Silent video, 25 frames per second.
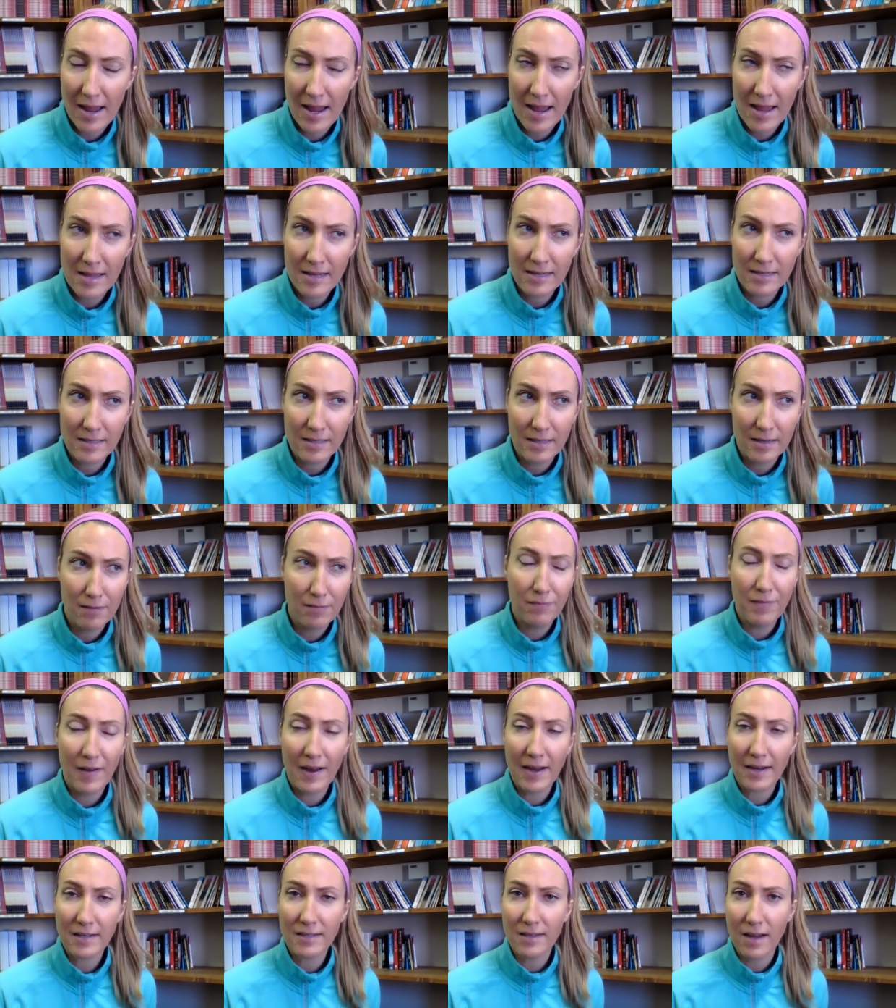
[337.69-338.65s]
And in
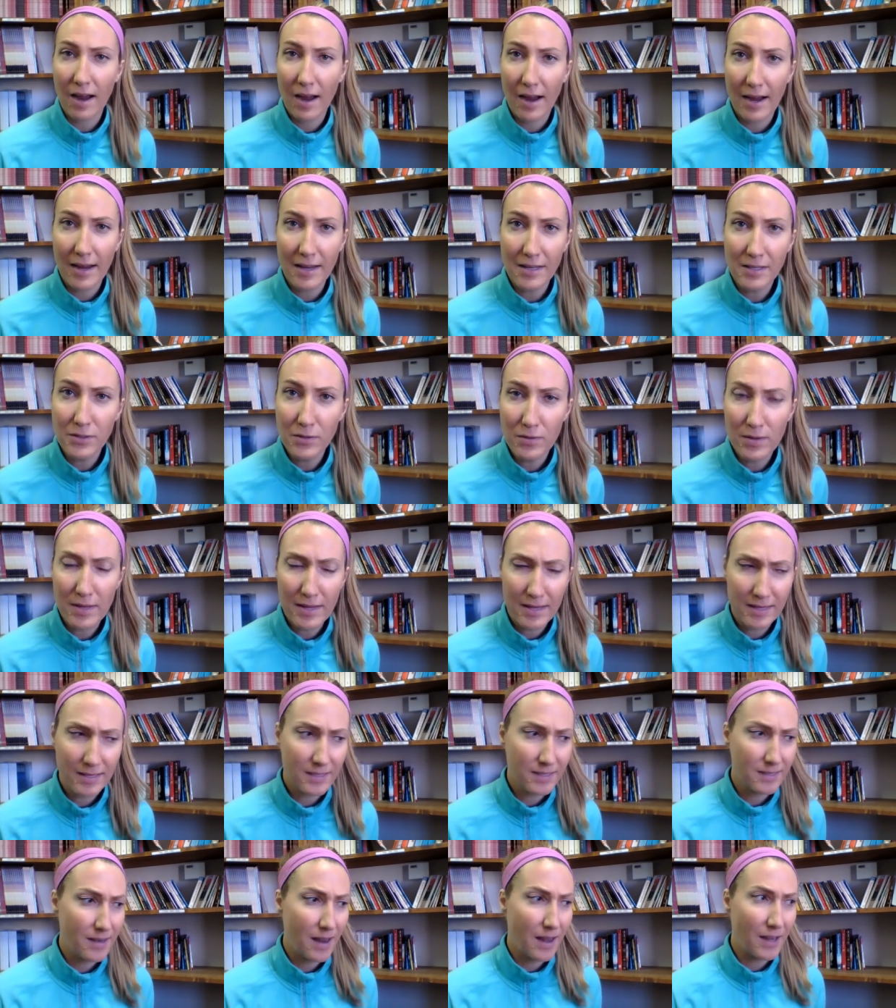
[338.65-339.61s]
fact, I do
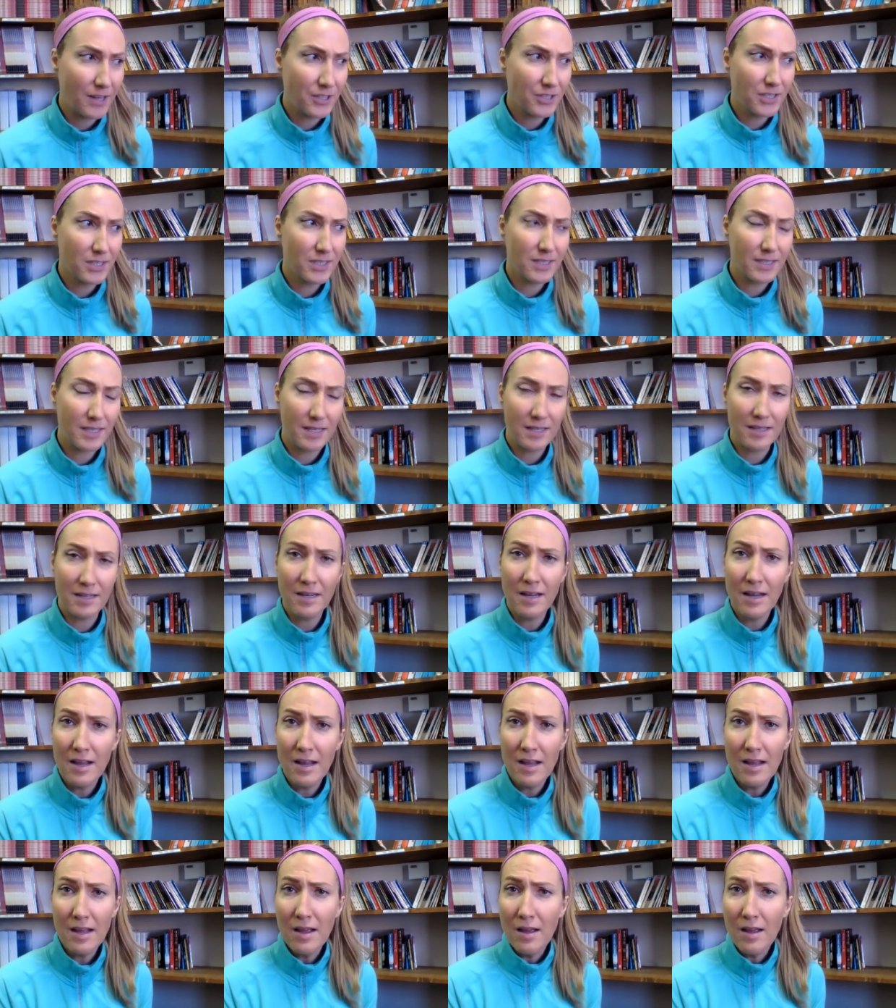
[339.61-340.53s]
this not just in